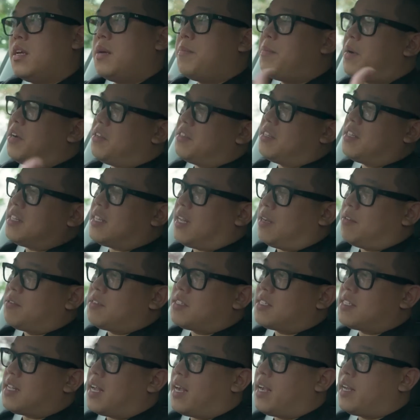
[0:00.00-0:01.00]
But on the
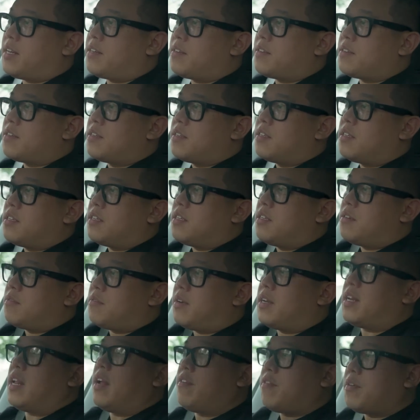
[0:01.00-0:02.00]
downside,
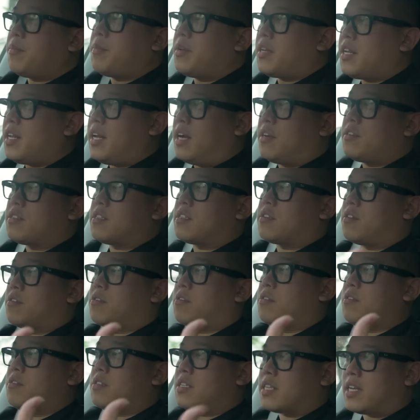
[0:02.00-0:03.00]
when everybody else is
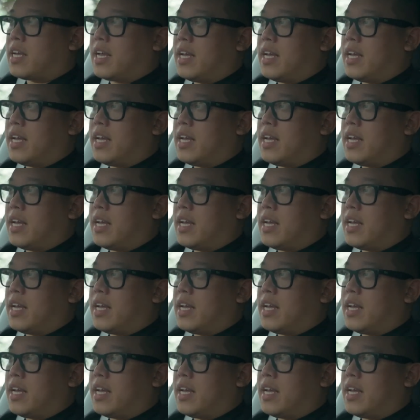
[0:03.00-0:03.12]
also using